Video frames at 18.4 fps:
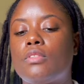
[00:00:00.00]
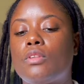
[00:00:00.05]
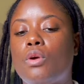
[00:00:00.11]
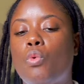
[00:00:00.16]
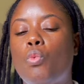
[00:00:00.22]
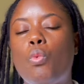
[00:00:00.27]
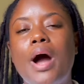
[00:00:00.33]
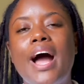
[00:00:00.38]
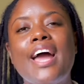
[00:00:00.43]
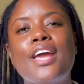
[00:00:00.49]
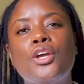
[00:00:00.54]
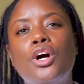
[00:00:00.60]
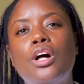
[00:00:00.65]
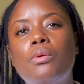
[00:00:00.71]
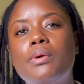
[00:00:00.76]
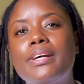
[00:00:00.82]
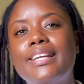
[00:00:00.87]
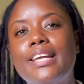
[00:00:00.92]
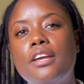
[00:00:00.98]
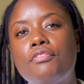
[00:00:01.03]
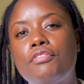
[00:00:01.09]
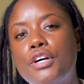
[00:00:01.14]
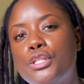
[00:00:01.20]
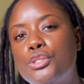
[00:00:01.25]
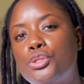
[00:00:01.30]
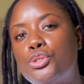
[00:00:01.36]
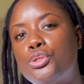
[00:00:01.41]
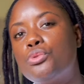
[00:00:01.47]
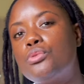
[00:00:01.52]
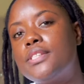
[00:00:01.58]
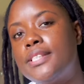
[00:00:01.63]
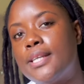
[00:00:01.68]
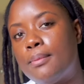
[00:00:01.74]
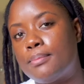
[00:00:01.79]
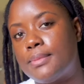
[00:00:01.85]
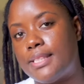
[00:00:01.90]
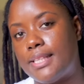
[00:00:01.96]
why y'all would even do
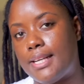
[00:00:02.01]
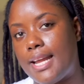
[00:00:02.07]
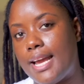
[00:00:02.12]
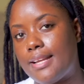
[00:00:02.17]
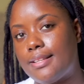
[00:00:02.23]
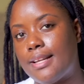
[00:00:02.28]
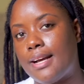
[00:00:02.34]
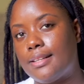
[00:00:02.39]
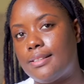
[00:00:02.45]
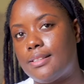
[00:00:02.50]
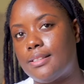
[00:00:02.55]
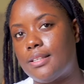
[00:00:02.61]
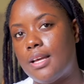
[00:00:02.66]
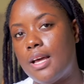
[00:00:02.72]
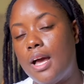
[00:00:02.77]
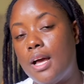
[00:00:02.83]
something like that